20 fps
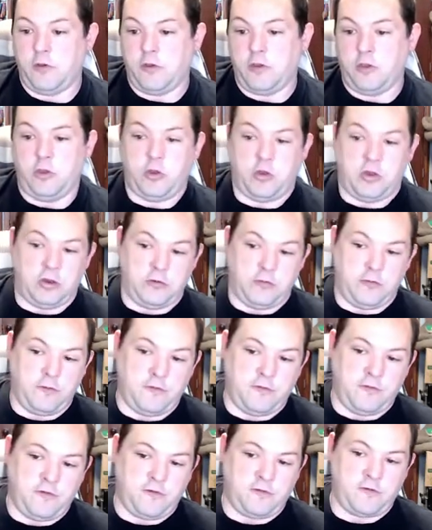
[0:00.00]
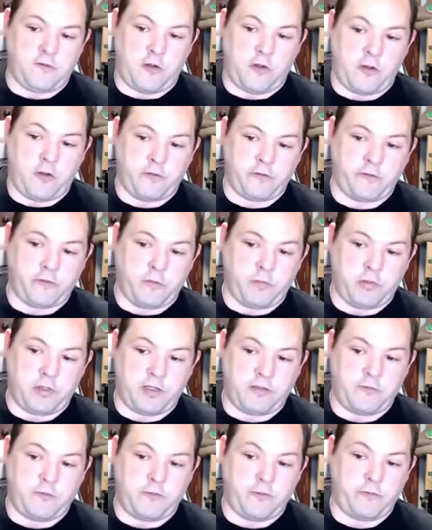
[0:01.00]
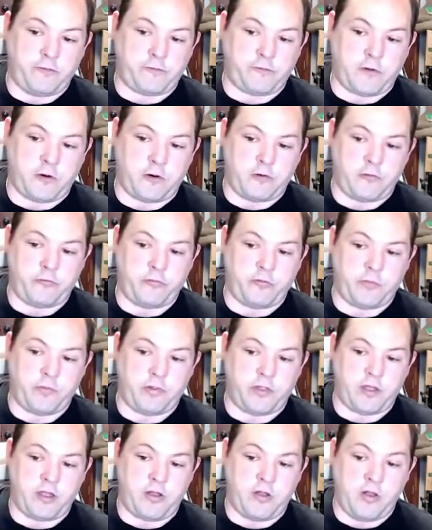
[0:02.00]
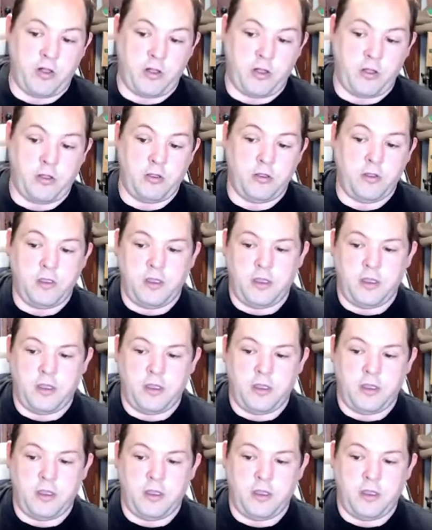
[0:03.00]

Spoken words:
You can use this to also apply to apply all,